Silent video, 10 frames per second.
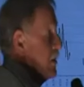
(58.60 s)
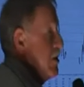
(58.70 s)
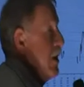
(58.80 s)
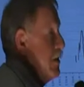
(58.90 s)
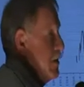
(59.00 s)
it
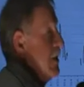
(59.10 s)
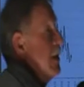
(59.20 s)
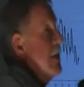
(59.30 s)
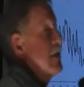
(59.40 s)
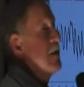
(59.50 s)
changes,
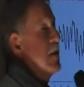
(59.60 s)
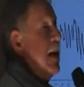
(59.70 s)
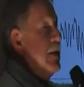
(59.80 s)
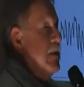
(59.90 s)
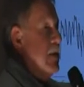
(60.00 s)
and that's this
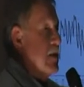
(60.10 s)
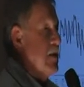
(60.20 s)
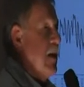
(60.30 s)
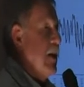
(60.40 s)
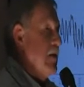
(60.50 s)
80-year
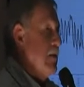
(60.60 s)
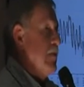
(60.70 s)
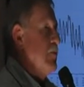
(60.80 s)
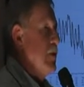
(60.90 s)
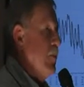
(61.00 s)
cycle.
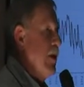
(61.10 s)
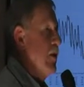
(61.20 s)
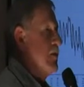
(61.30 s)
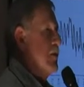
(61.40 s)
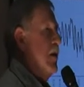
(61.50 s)
So we
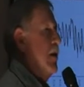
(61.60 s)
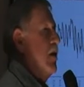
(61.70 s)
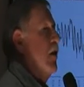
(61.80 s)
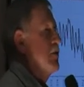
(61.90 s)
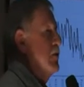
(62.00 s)
got
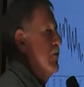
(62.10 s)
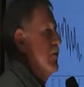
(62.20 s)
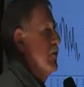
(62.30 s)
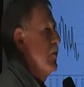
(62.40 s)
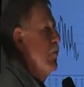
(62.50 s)
lots of
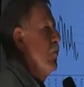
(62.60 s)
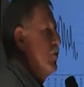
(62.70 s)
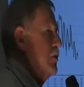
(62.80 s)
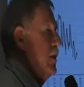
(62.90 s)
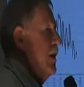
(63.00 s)

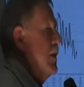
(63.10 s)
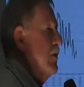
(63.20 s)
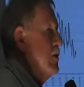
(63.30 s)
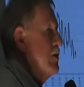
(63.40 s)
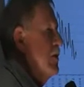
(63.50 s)
water ahead
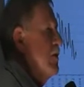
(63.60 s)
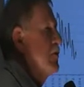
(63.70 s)
of us, and the